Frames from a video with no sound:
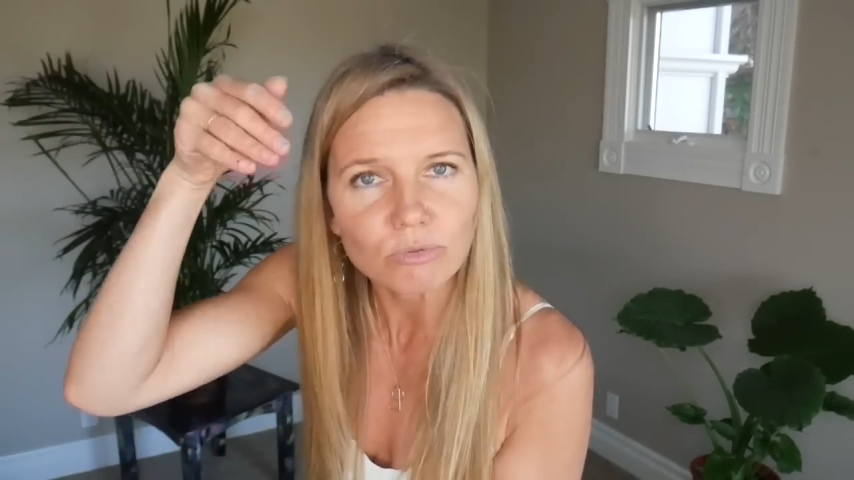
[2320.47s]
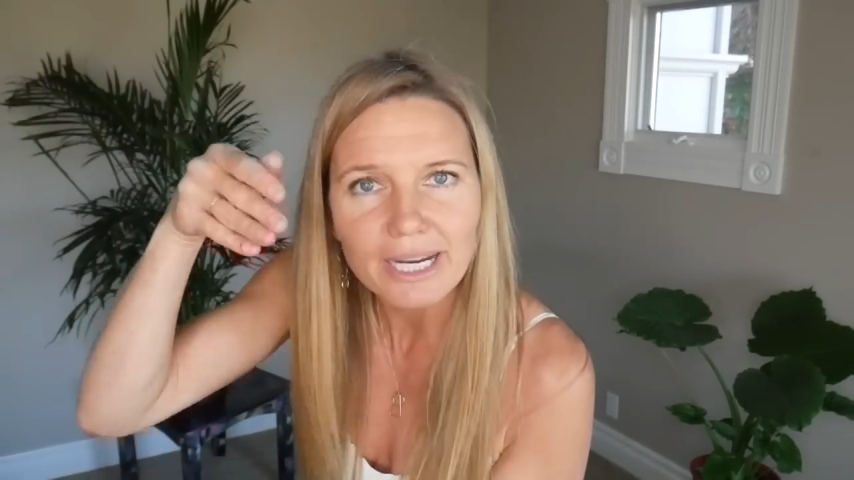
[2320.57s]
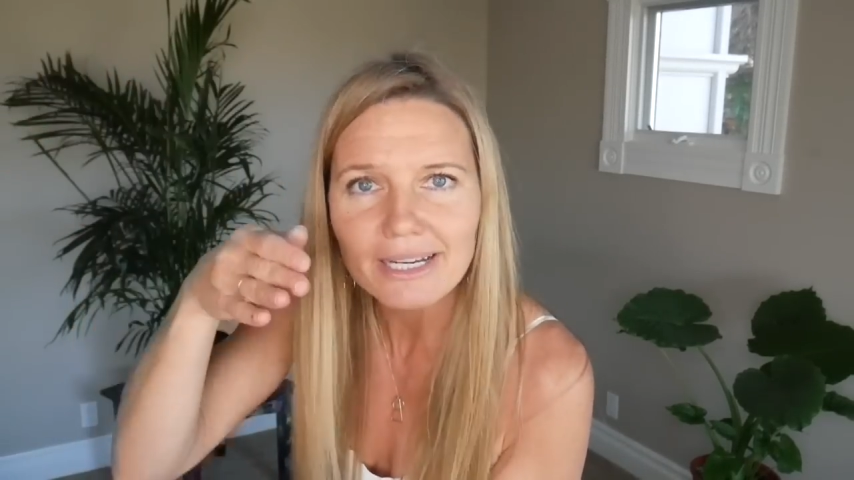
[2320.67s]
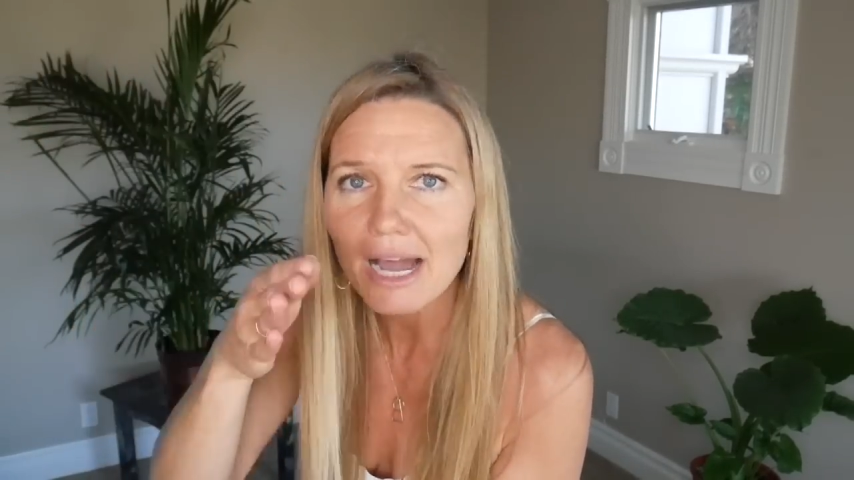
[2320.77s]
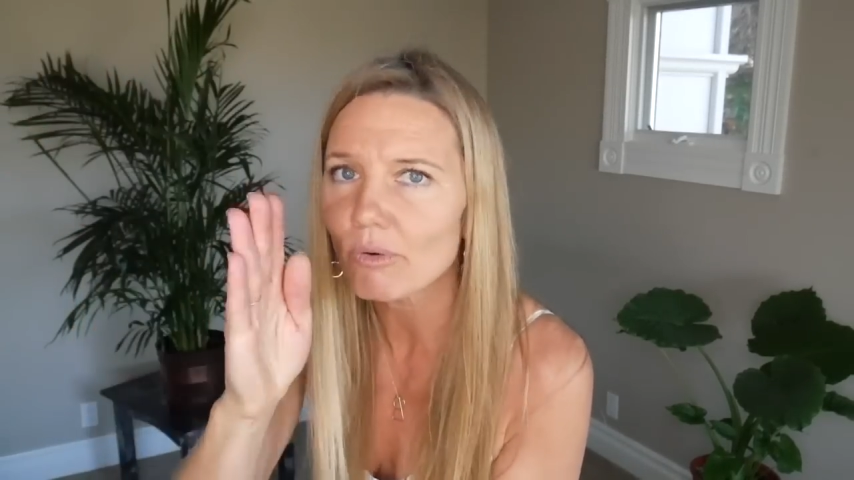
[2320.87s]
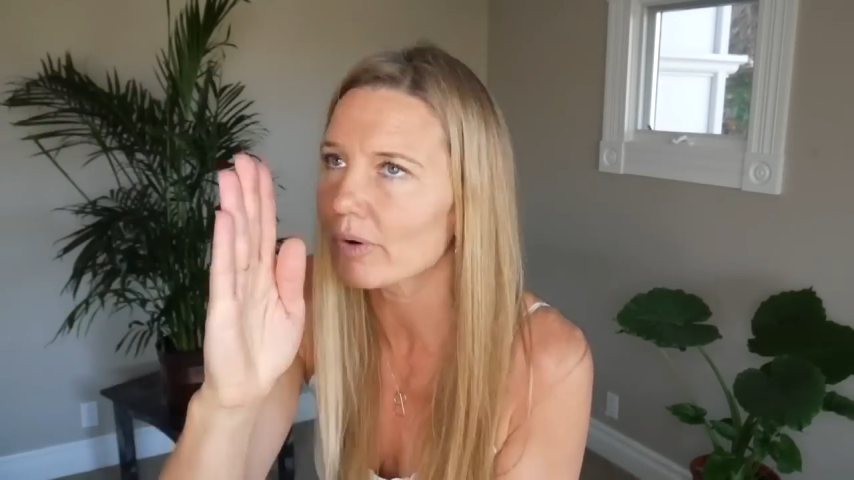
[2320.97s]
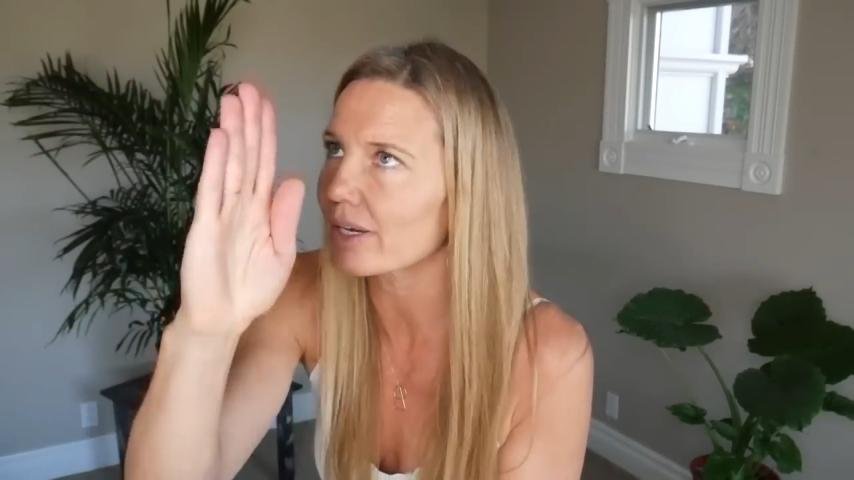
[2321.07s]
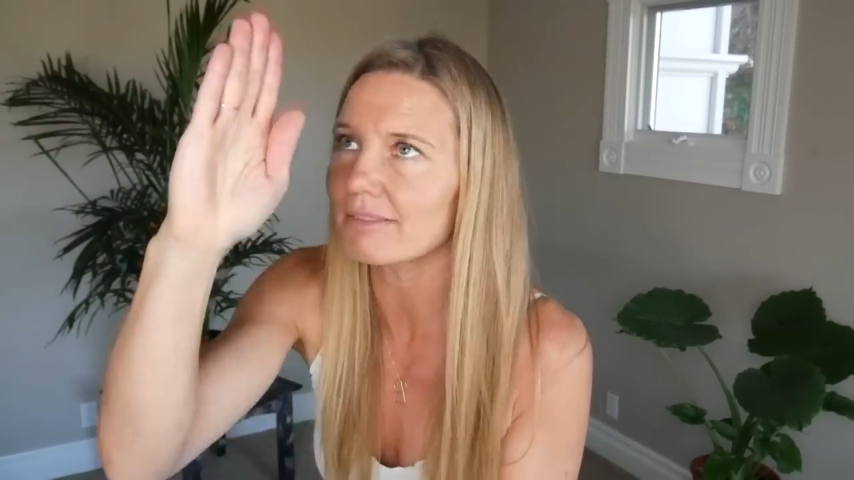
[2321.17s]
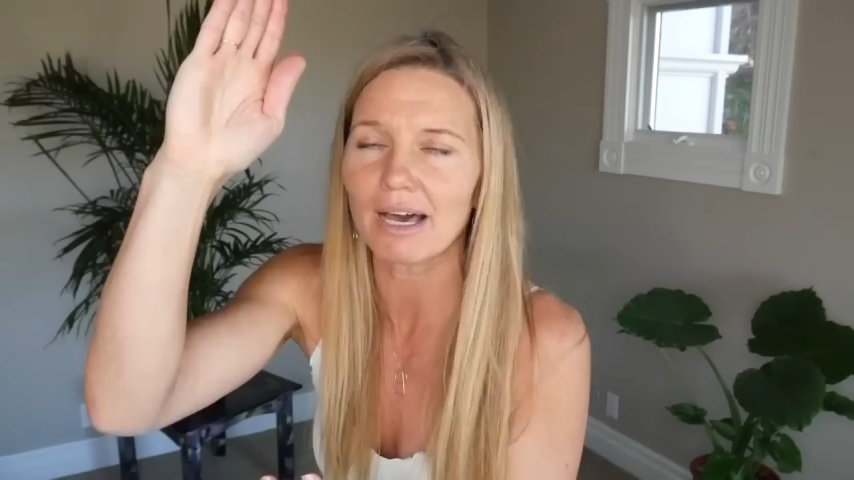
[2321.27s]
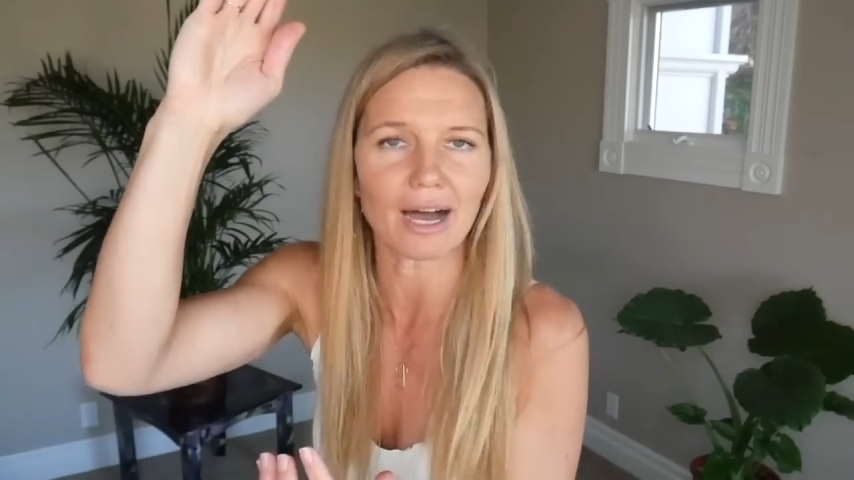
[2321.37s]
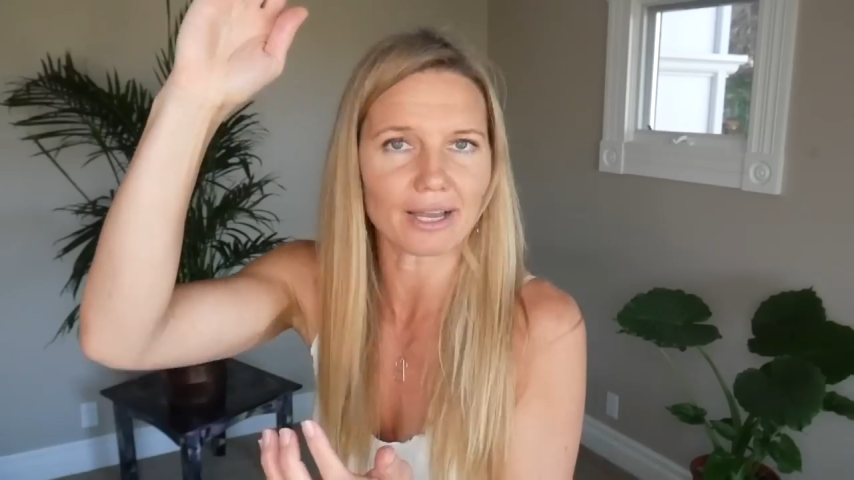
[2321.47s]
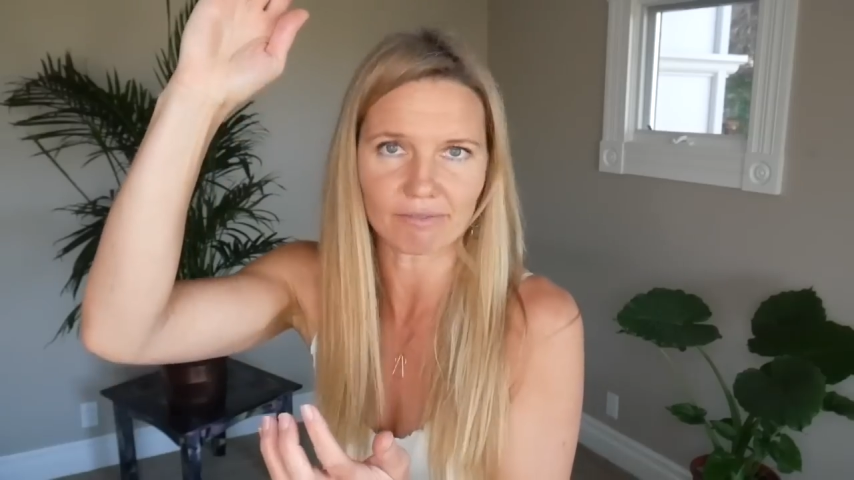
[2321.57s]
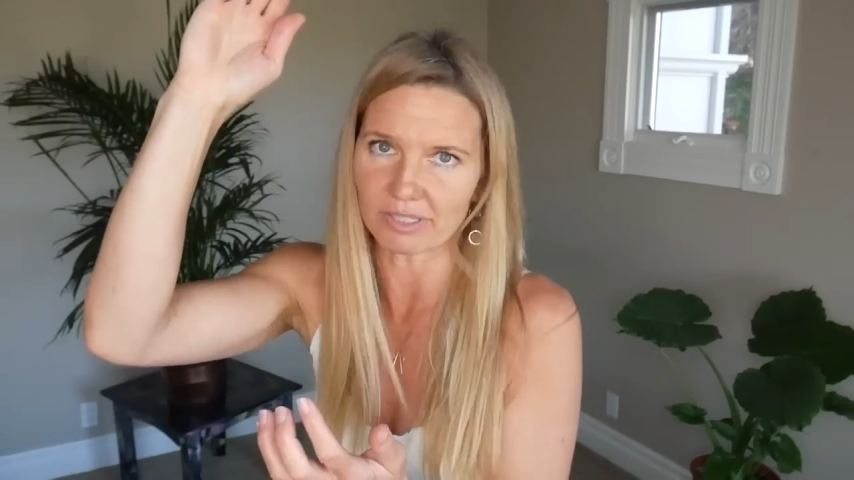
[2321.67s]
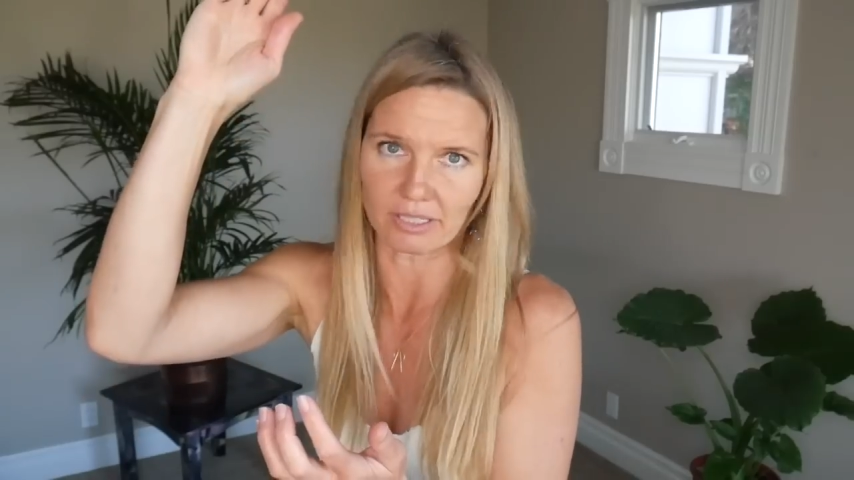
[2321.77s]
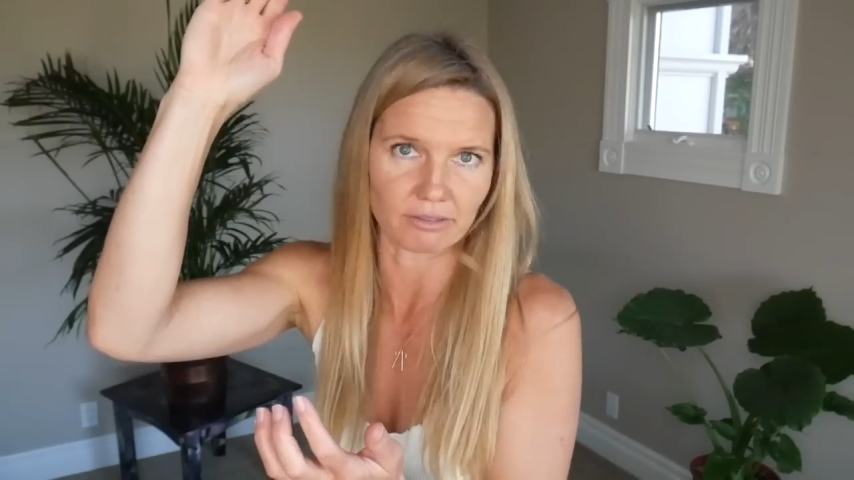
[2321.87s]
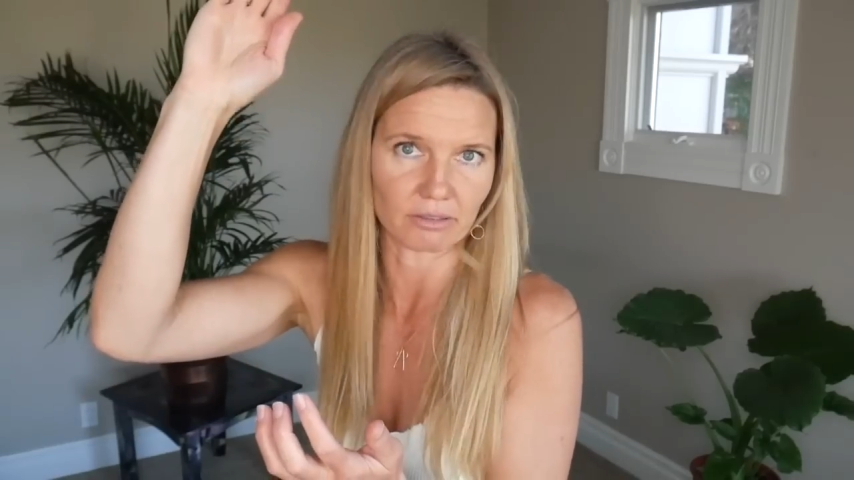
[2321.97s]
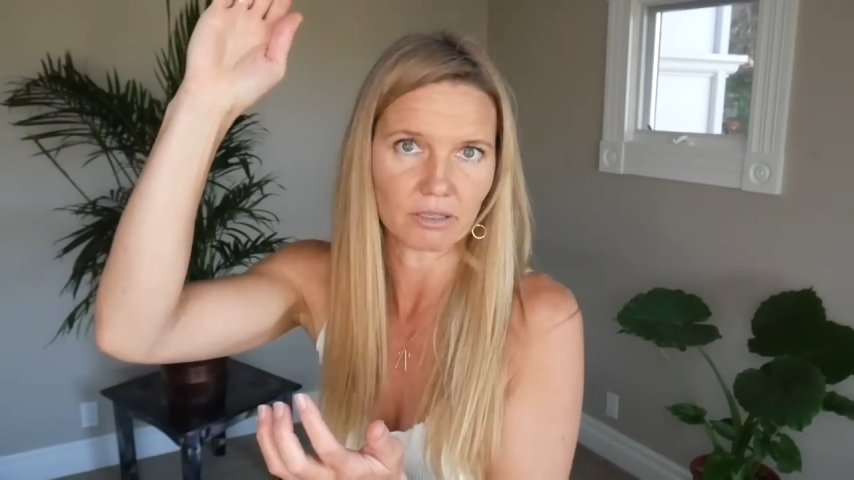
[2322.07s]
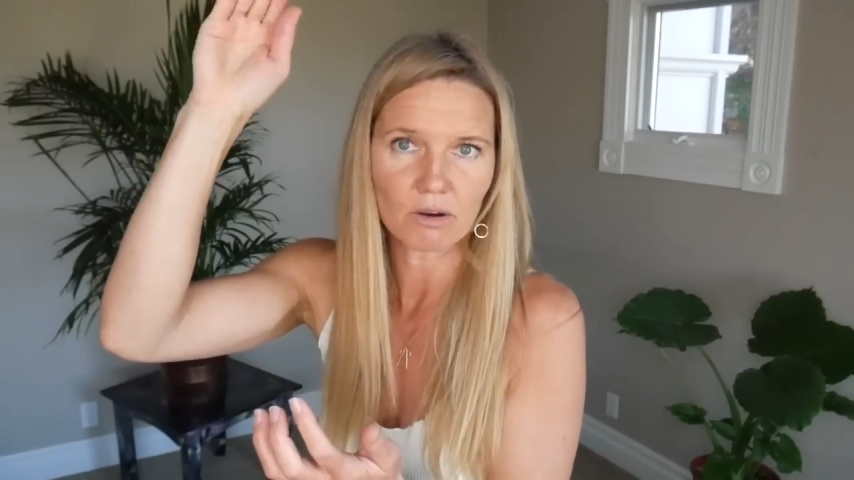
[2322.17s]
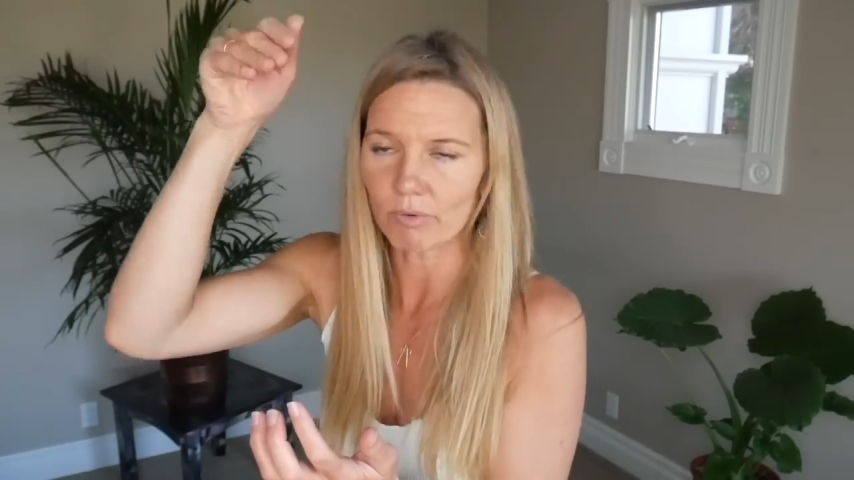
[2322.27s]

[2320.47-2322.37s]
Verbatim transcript: right now we're in the eye of the needle.